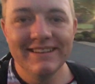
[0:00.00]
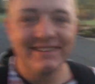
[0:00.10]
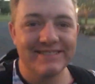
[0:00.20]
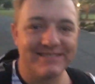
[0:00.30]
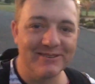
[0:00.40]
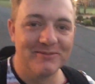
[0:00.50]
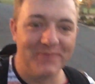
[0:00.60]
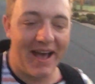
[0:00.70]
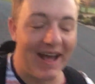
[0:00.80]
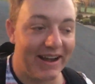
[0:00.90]
It's so
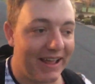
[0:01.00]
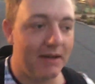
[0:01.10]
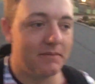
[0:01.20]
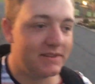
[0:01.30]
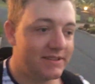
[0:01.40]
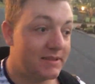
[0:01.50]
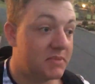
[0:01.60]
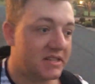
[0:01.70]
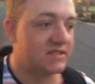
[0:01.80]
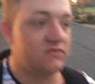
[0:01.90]
bad. I mean,
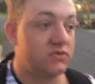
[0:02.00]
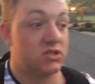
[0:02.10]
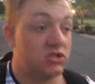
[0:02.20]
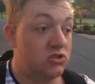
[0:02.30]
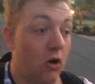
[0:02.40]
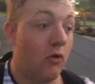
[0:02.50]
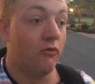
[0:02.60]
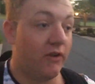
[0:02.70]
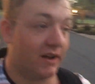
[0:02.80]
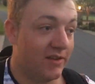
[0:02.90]
but it's so
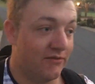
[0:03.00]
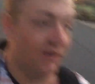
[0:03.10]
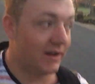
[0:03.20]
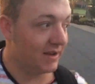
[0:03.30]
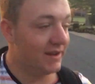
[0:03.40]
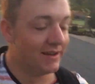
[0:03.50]
fucking funny.